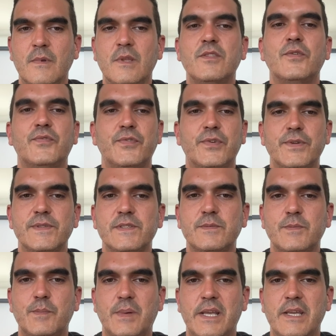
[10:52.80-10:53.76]
In the
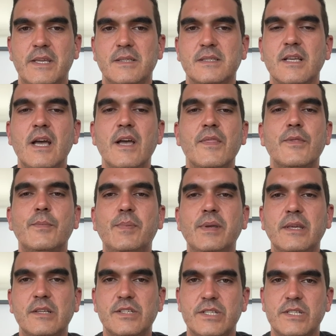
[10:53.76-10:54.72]
first place, the
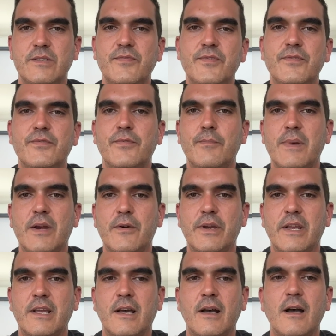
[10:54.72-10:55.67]
big chief of
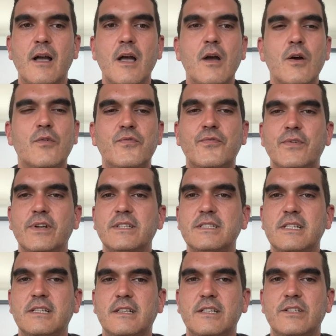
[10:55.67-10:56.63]
America, who
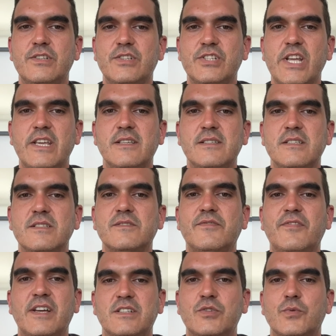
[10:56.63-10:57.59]
frantically shakes his
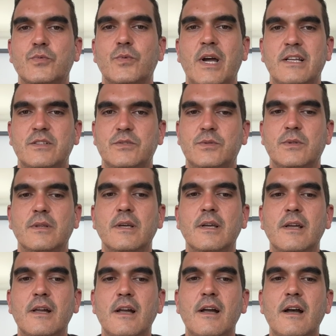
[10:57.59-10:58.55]
veto rattle.
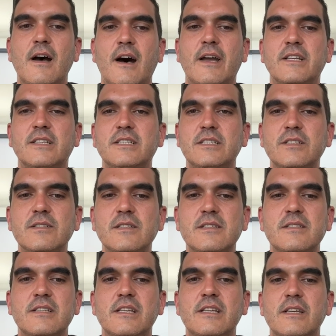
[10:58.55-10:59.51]
I didn't
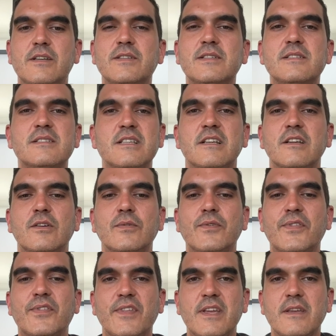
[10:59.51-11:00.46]
see a single
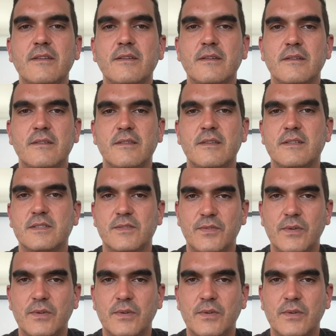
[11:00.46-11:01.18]
thing this